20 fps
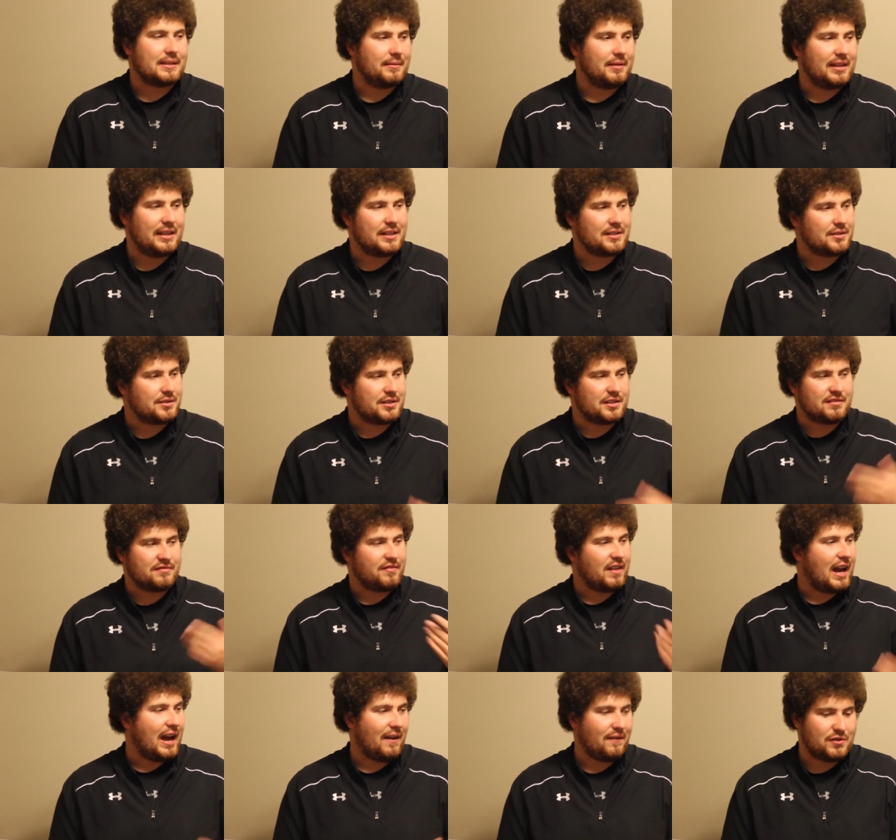I mean, these are just
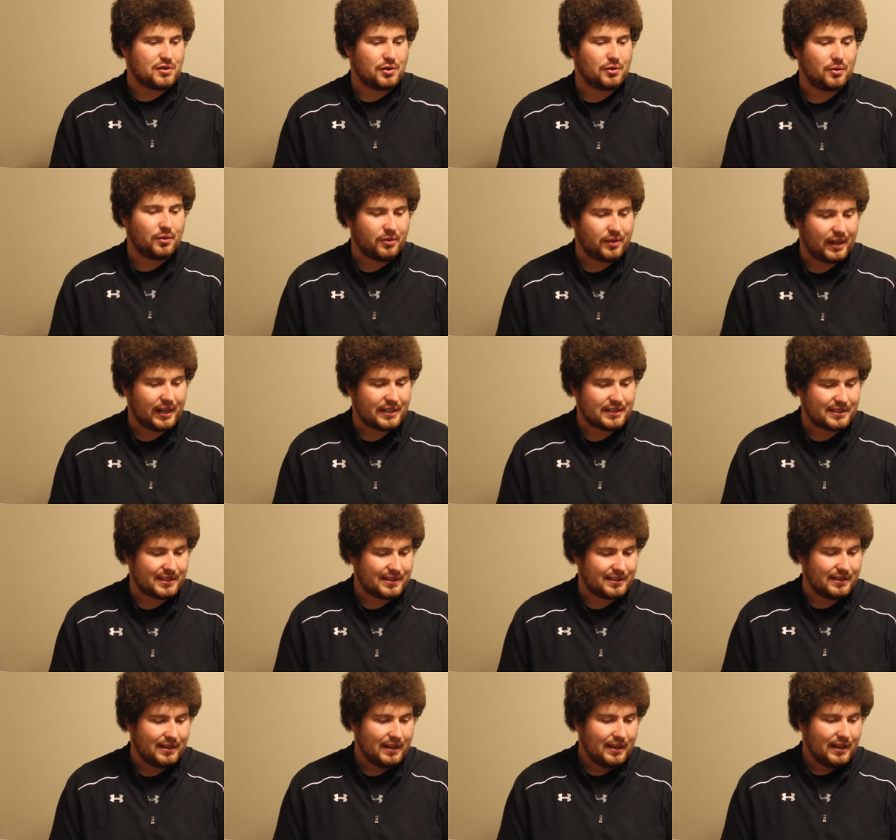five general
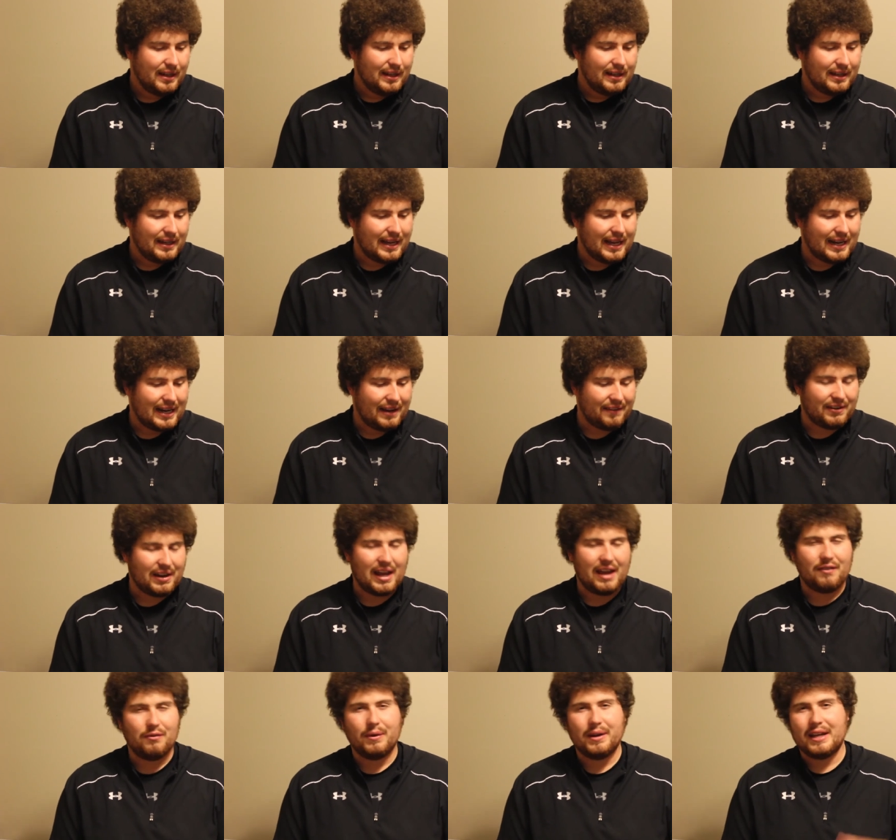things you kind of have to have.